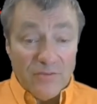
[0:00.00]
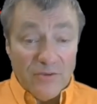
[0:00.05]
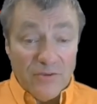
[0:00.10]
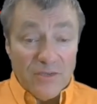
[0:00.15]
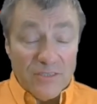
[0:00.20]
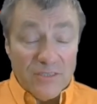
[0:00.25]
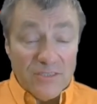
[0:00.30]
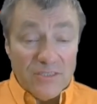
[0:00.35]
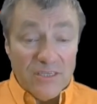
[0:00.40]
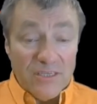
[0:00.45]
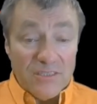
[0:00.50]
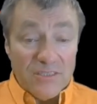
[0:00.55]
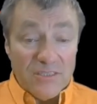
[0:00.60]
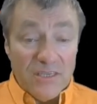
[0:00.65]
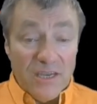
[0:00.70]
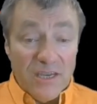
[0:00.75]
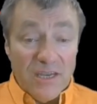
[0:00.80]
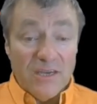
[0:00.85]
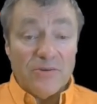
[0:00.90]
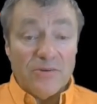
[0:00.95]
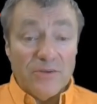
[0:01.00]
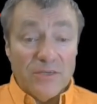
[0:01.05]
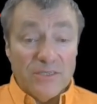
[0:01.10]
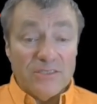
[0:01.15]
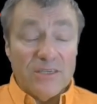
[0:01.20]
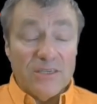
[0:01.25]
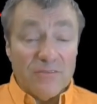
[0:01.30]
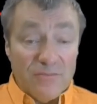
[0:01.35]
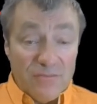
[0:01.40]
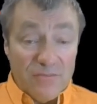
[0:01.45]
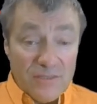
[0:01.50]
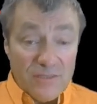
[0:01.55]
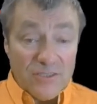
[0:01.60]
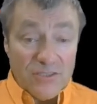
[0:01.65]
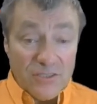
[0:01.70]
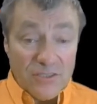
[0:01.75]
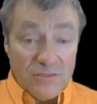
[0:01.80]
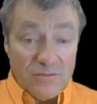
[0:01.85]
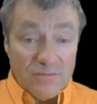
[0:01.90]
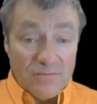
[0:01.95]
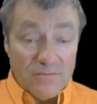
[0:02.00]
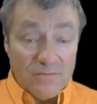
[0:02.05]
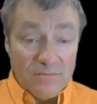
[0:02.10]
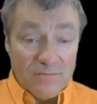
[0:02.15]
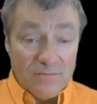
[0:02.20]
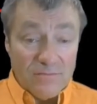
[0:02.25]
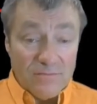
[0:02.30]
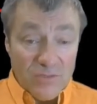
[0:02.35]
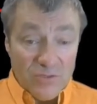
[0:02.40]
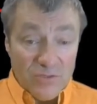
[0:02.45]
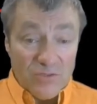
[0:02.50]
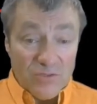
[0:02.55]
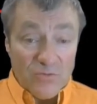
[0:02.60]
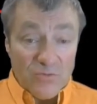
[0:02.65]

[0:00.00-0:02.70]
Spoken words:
you can see it's an increasing function. So it's